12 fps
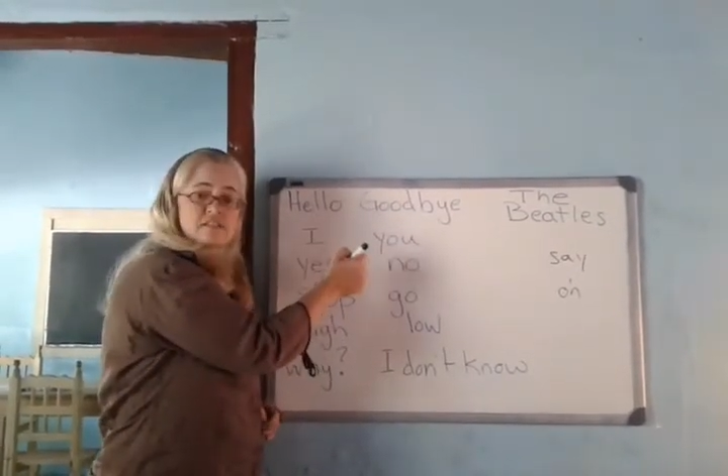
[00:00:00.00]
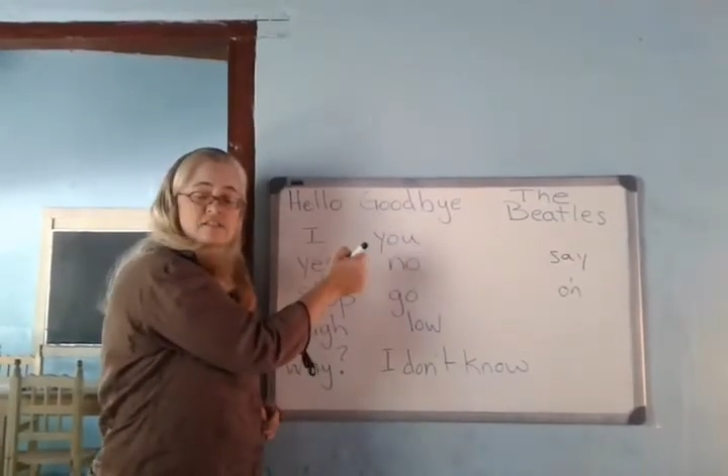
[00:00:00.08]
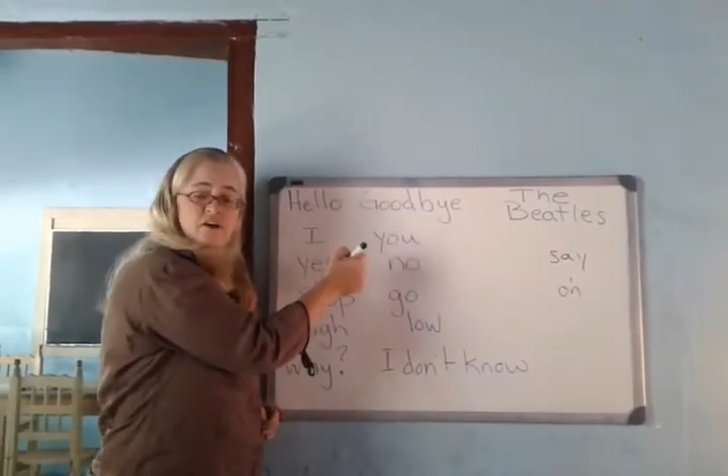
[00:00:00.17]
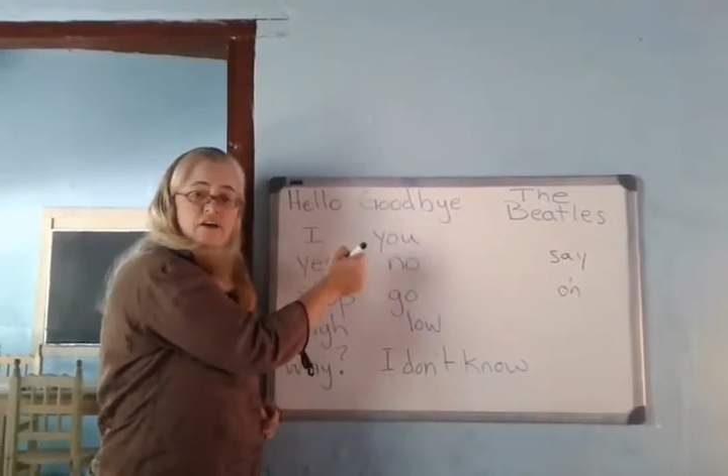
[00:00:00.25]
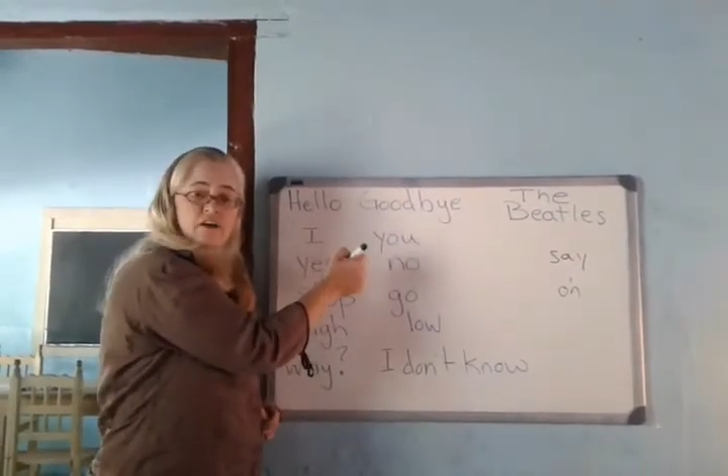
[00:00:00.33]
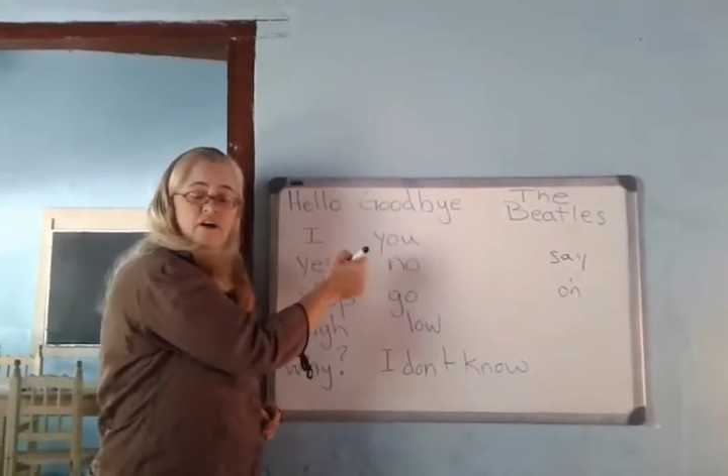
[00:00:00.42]
this
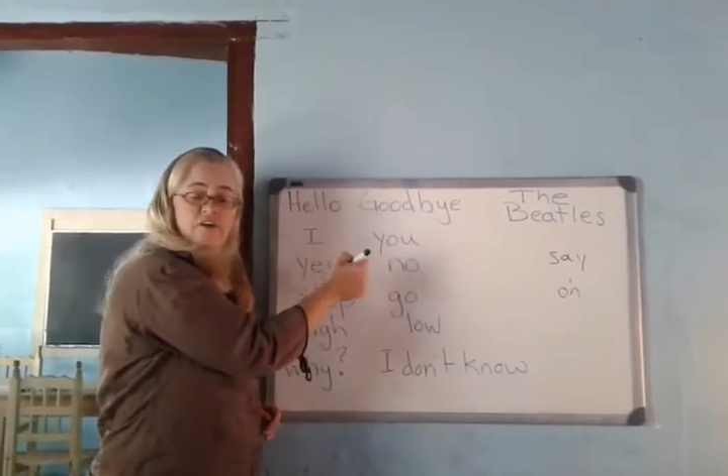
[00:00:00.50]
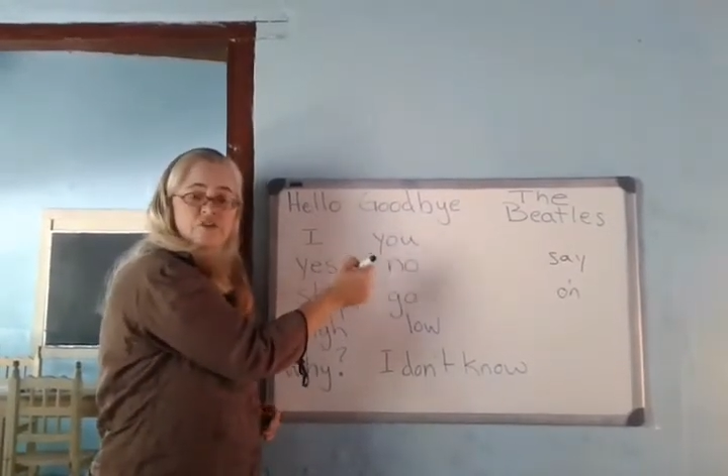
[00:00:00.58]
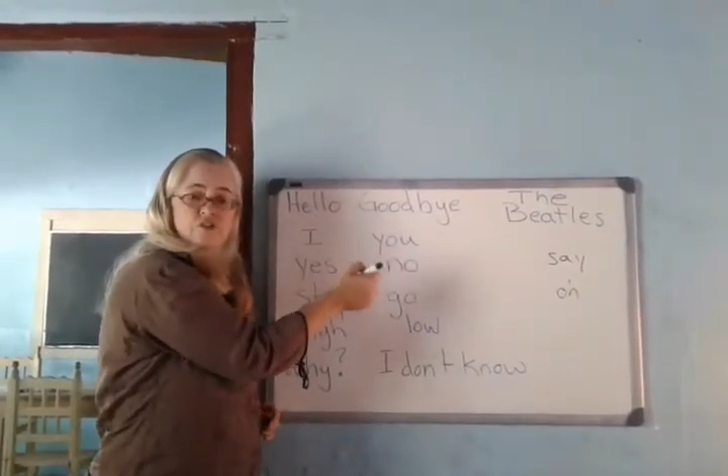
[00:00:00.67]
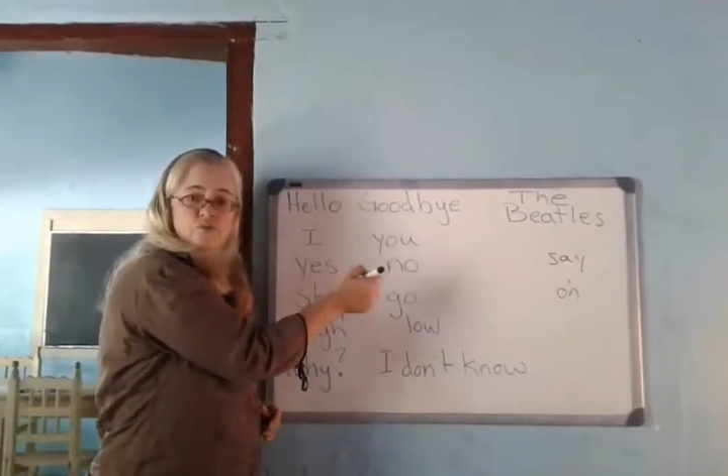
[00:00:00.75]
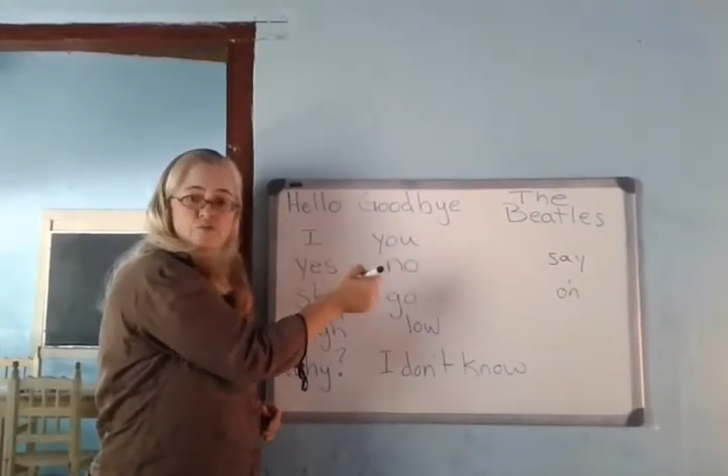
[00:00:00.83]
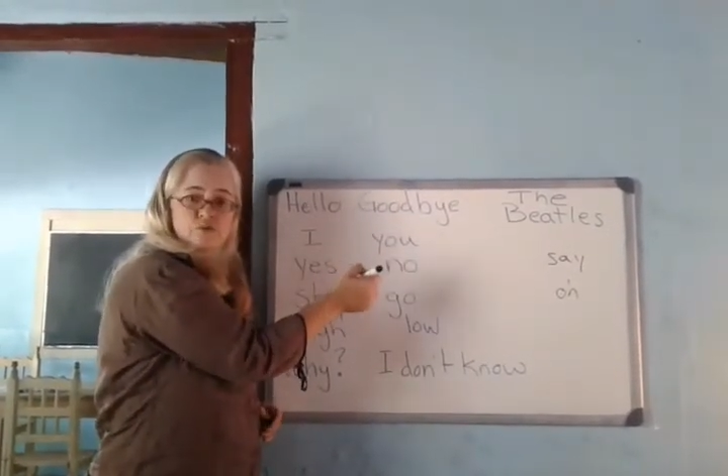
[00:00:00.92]
song
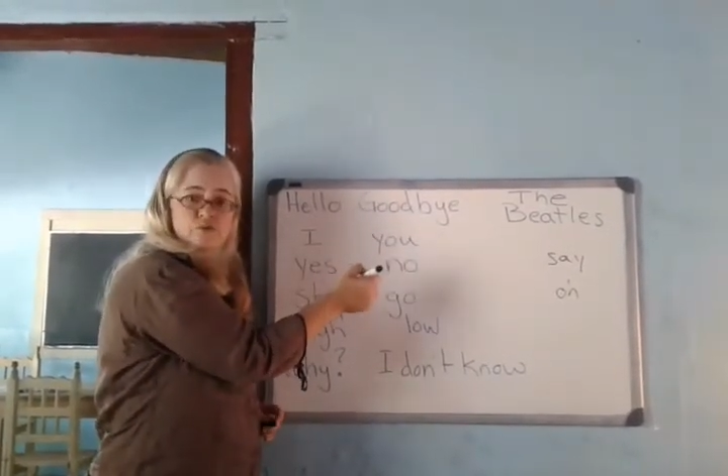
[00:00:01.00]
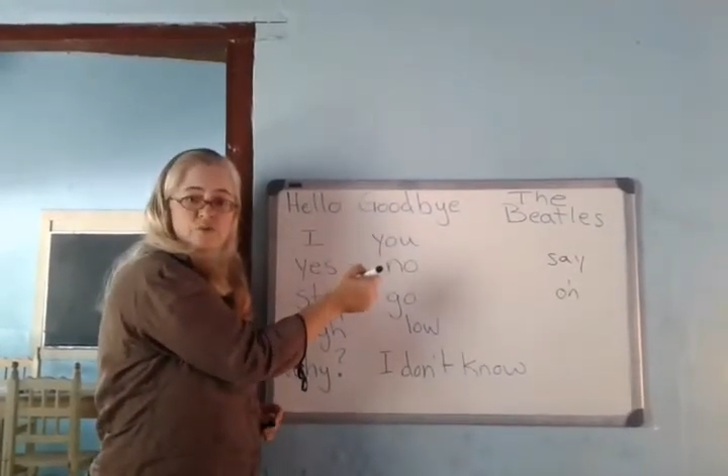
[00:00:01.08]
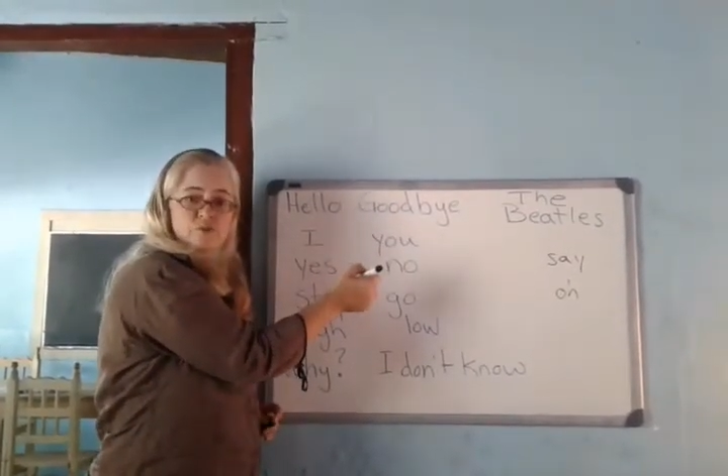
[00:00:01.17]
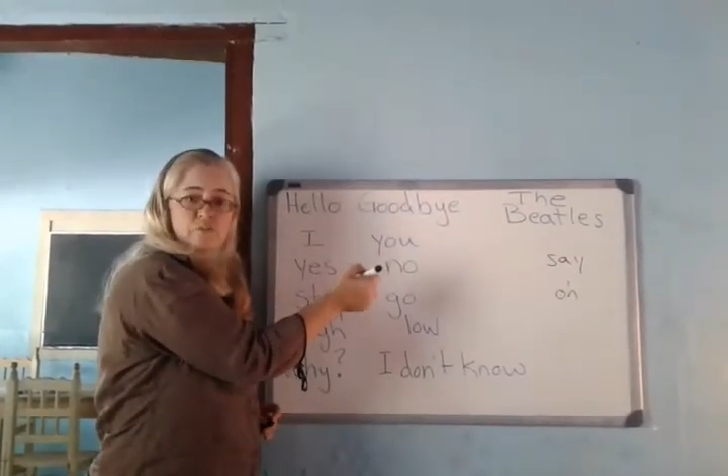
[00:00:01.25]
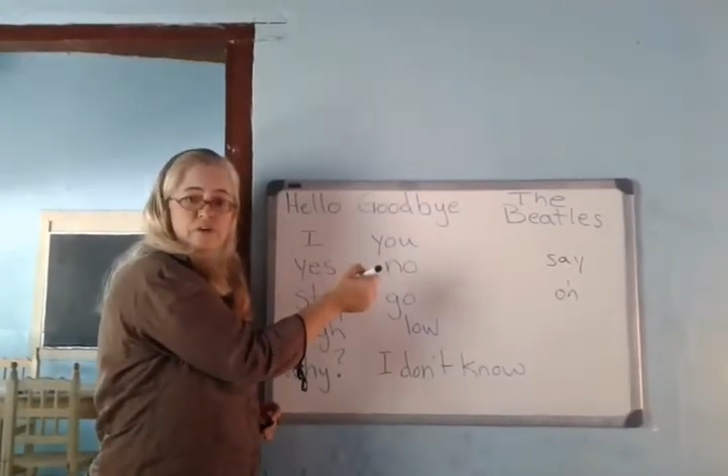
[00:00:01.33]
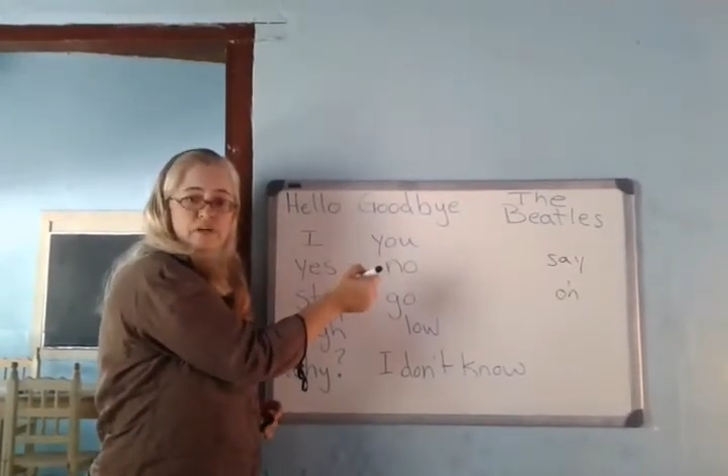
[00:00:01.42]
on
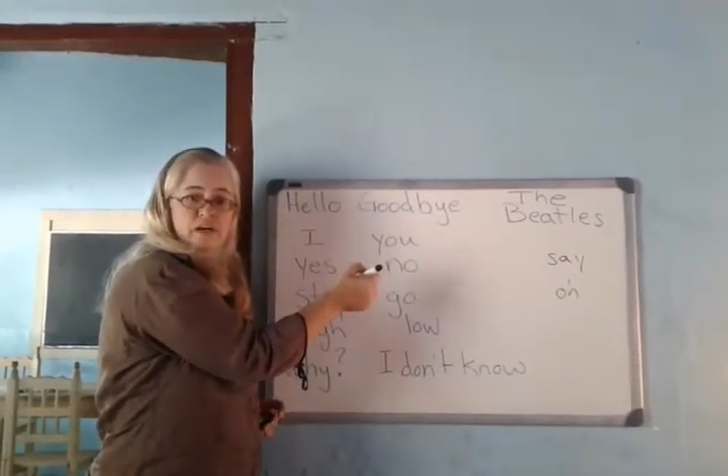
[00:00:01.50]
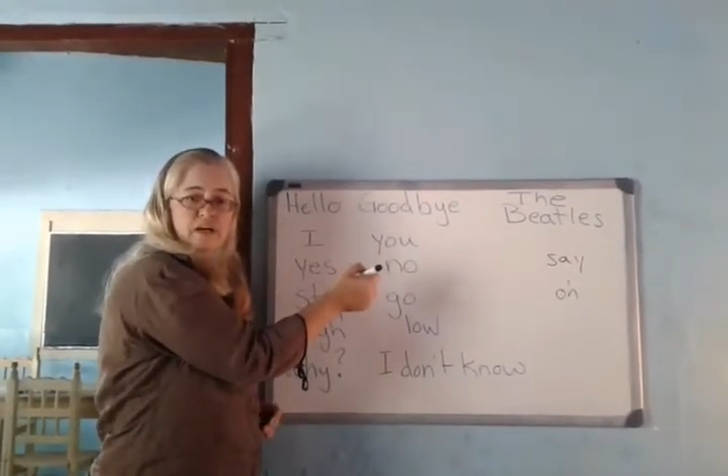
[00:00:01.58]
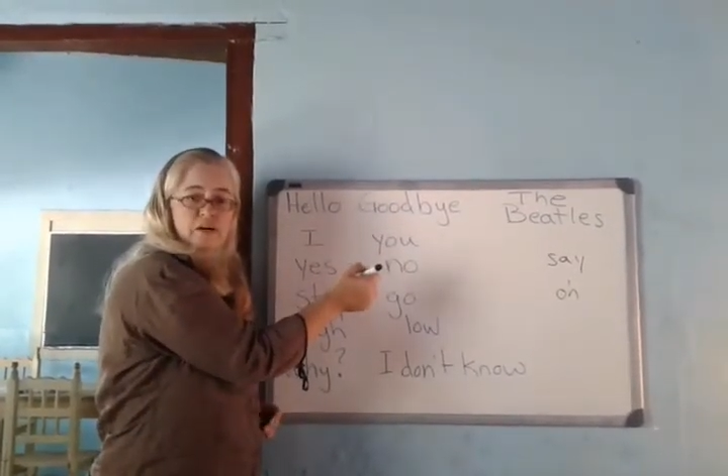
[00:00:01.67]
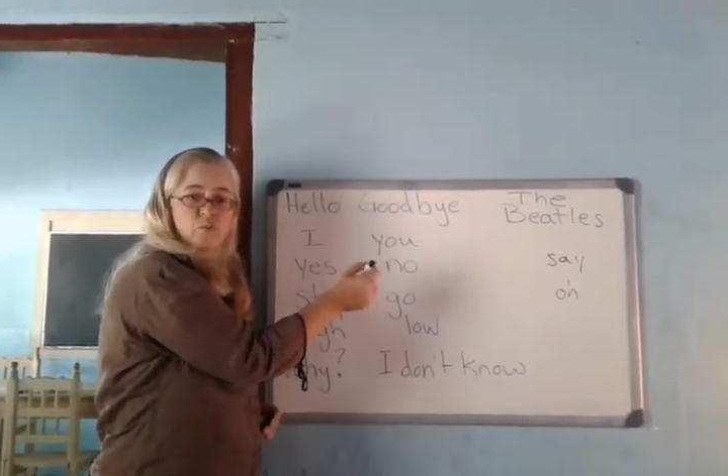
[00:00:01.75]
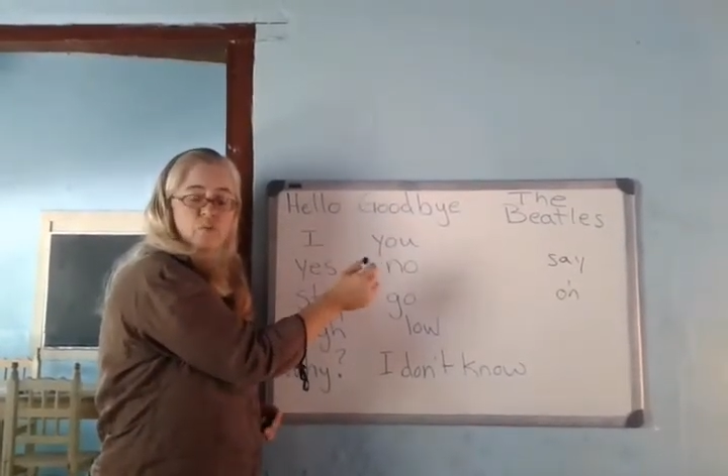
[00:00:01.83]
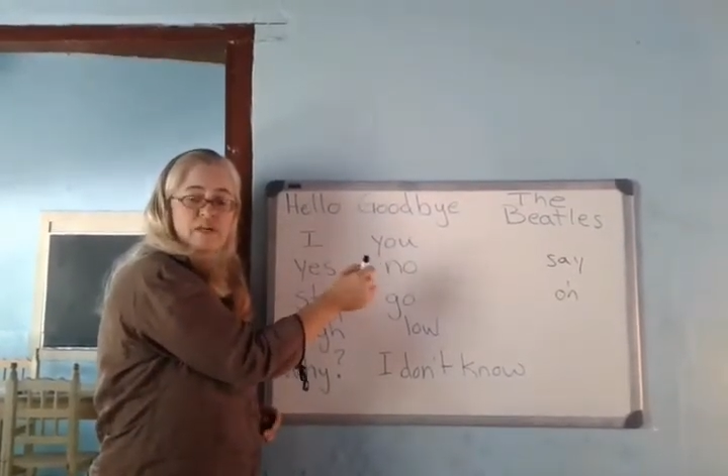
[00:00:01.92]
YouTube
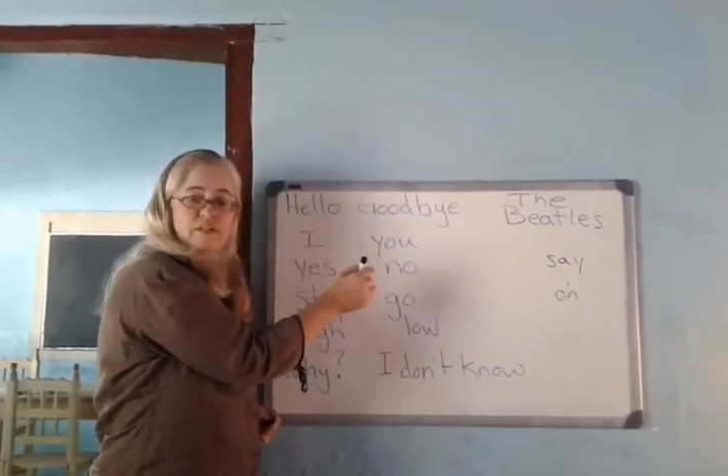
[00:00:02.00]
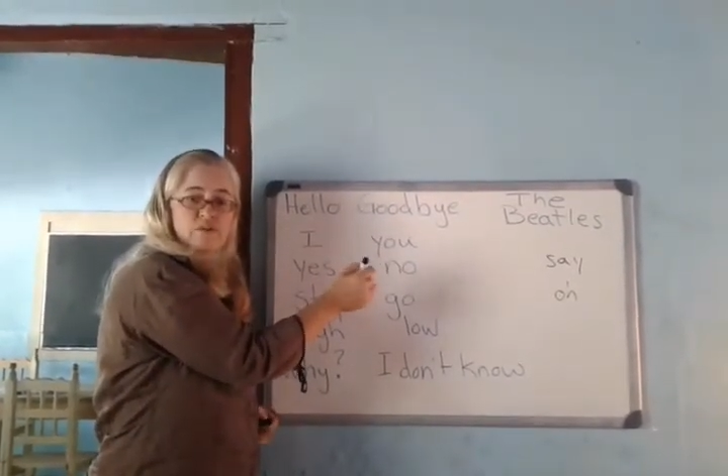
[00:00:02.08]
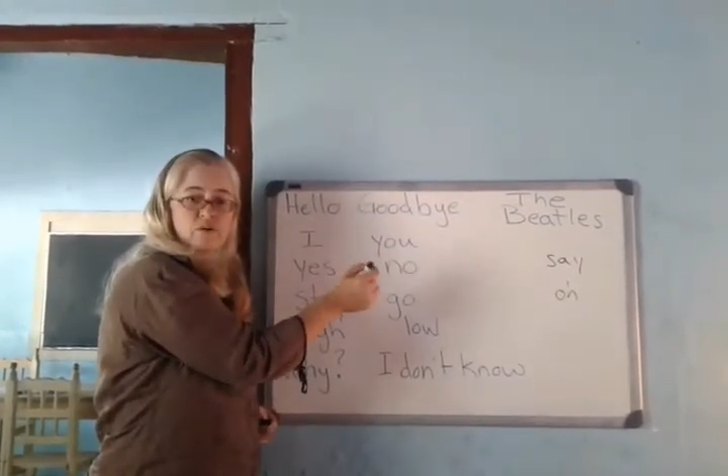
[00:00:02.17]
with